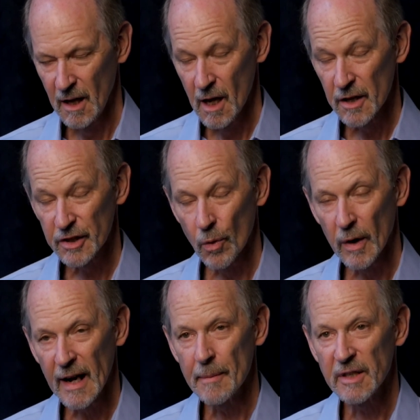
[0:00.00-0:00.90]
So what
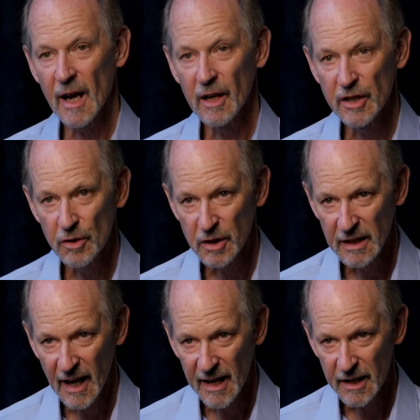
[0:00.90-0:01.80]
I'm telling you
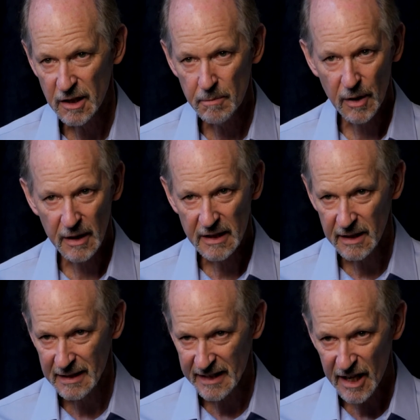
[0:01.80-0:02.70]
today isn't merely
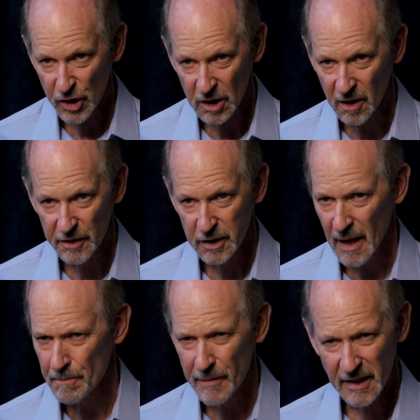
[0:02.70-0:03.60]
sensational. It's not
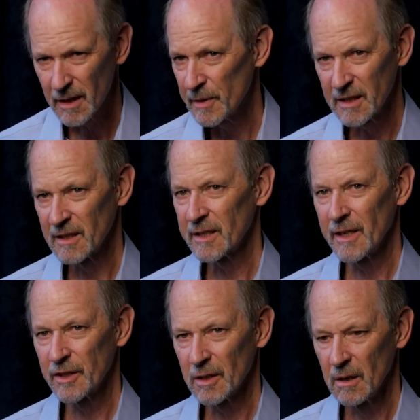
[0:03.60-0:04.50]
meant to be
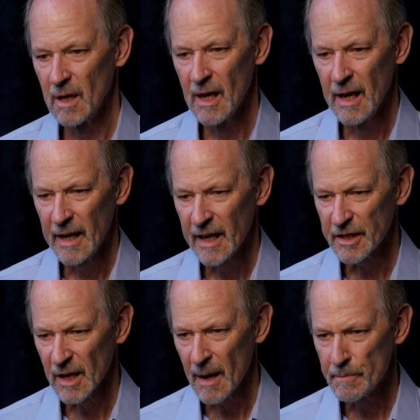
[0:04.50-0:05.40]
sensational. It's
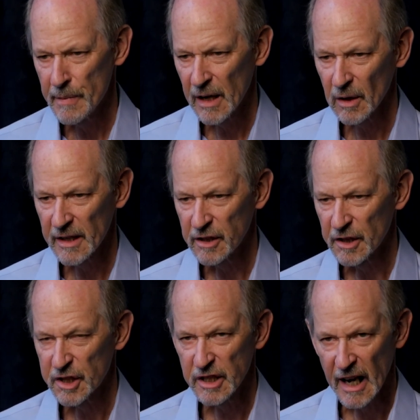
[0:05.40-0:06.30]
not merely to
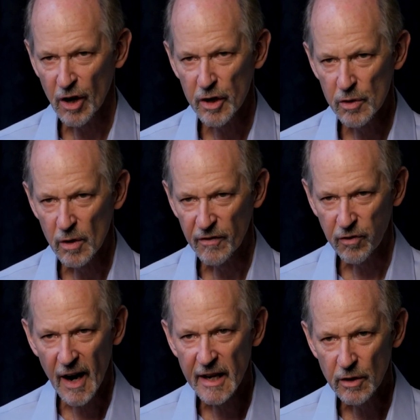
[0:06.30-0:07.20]
scare you or
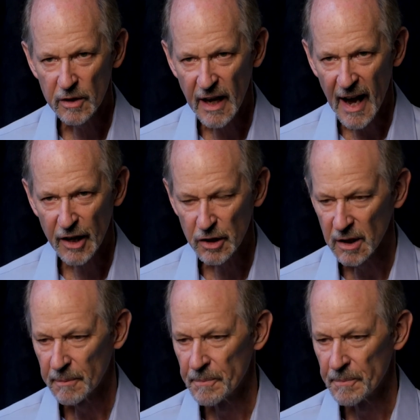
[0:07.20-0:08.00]
frighten you into action.